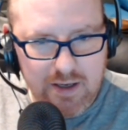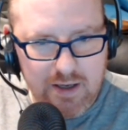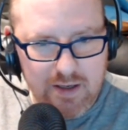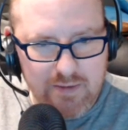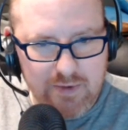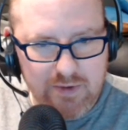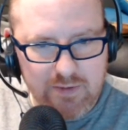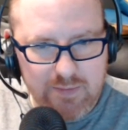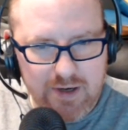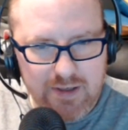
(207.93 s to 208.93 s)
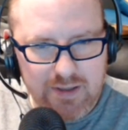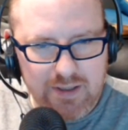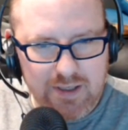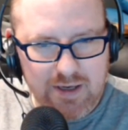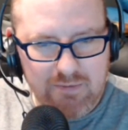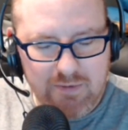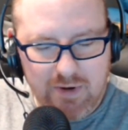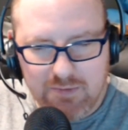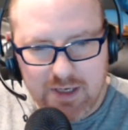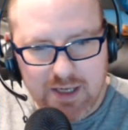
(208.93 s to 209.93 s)
Um, although apparently I, I,
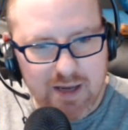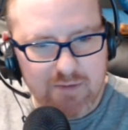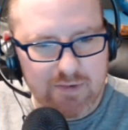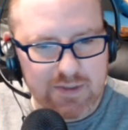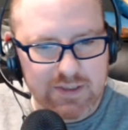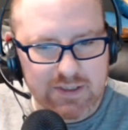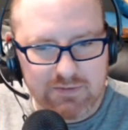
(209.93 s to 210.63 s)
read I can't read,